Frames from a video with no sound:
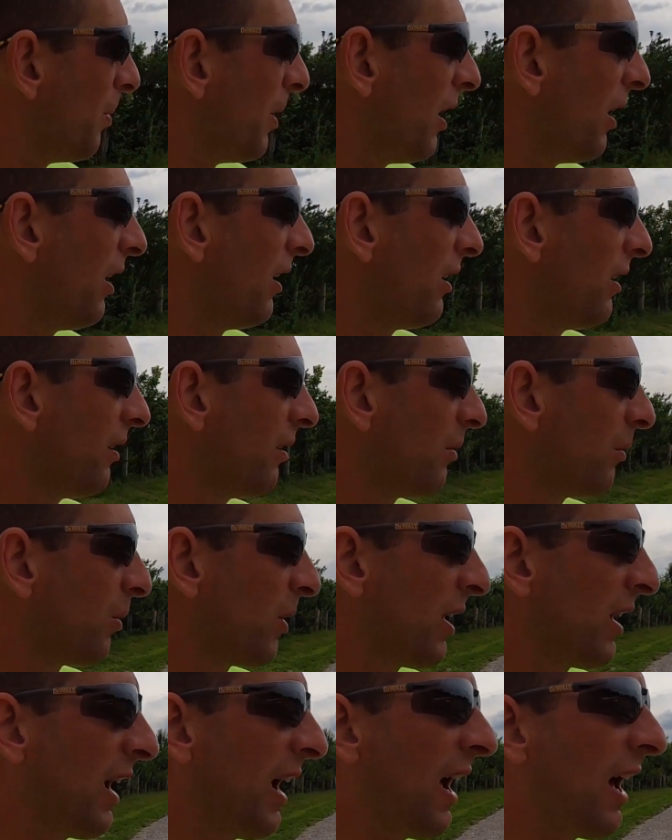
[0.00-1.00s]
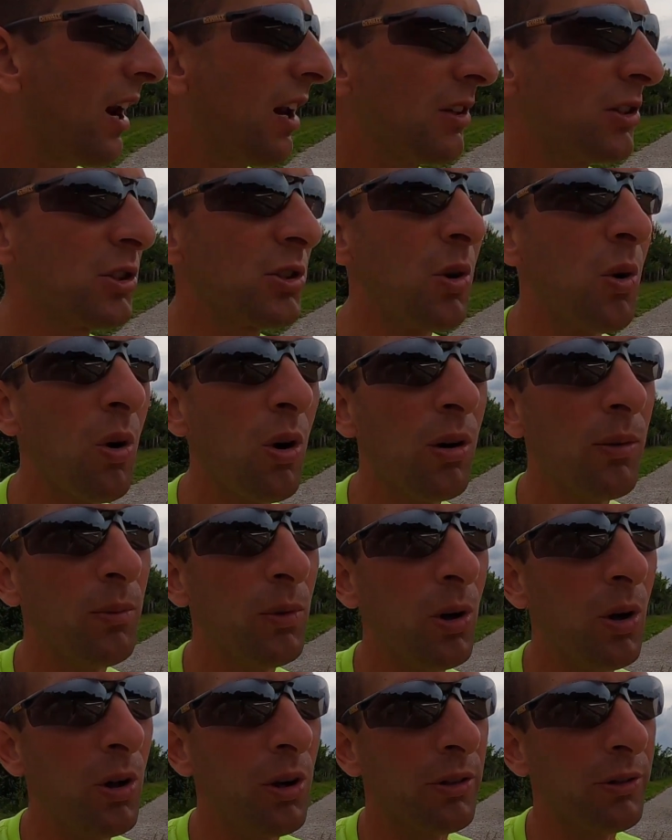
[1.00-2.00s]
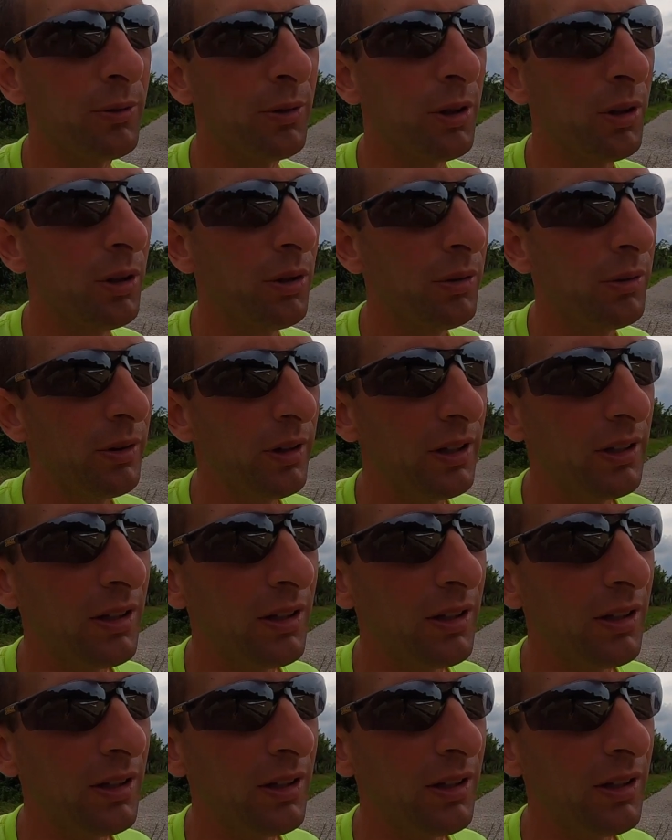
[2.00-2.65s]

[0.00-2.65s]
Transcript: But we had a storm roll through